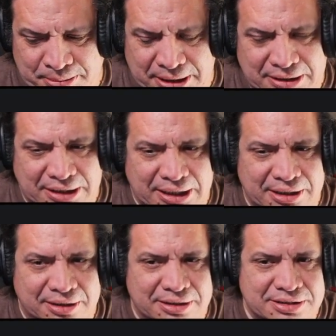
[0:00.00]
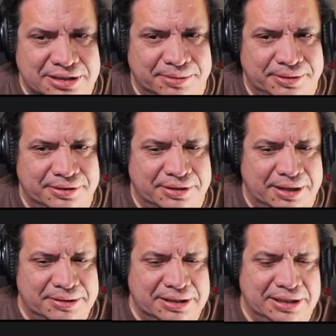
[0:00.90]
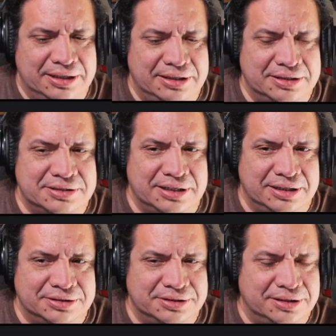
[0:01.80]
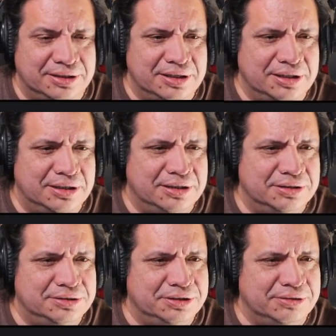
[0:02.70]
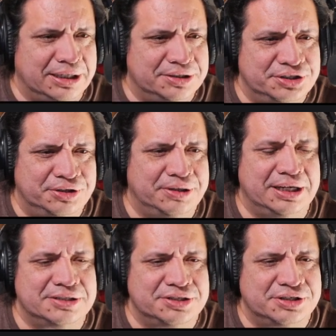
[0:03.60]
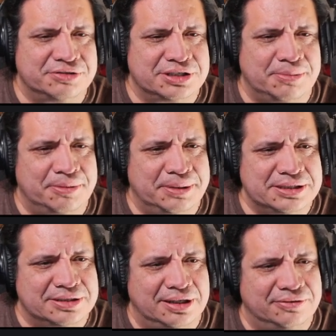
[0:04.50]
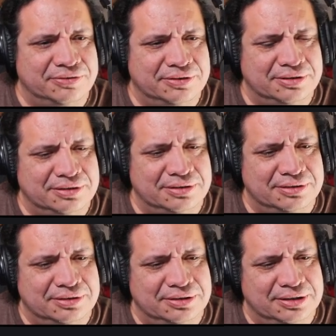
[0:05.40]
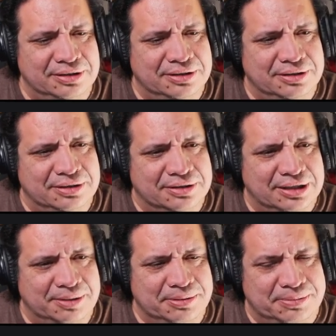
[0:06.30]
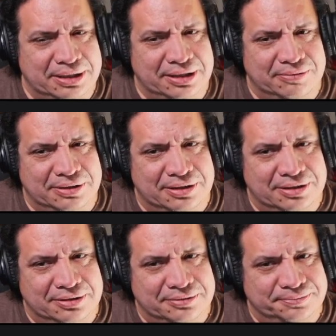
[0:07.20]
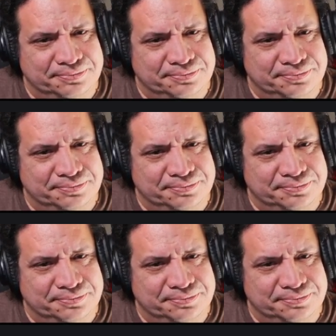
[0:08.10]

Maybe at the end of this demo, at the end of this, I'll do like a showcase and show some of my stuff that I've been playing with.